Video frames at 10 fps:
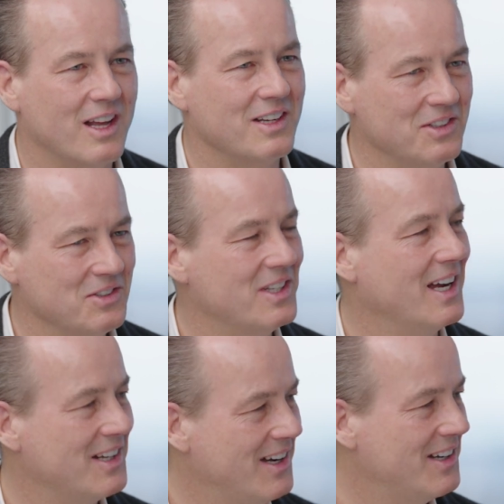like new
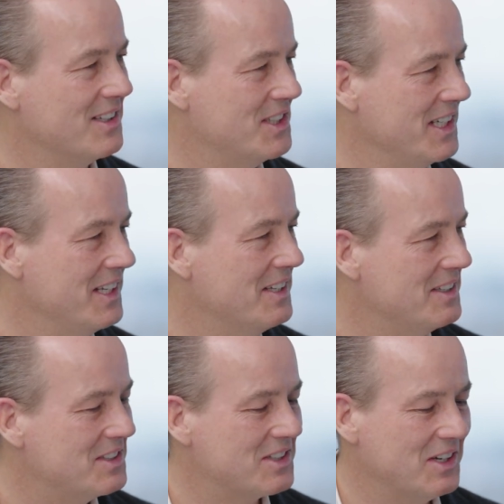technology.
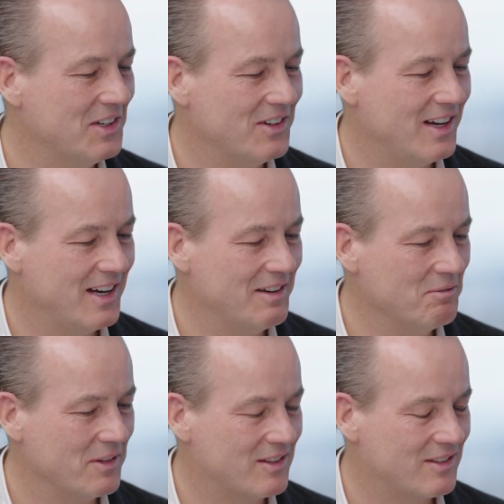So
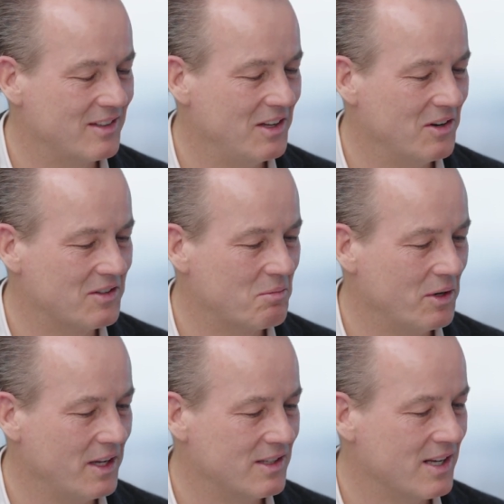it's
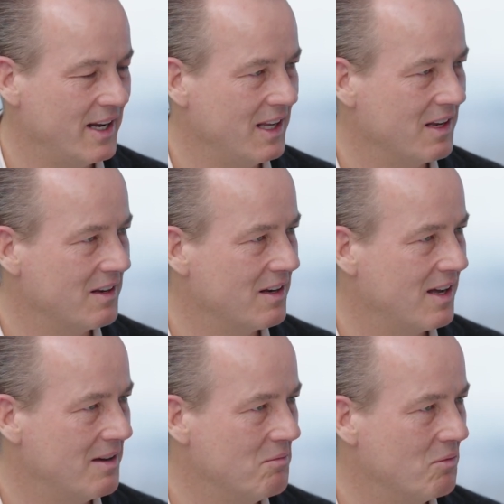pretty exciting,
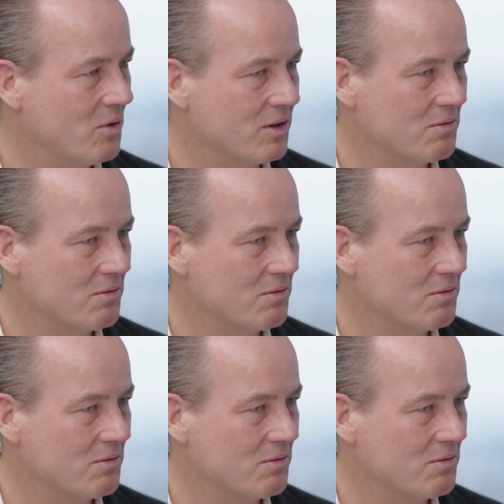and we're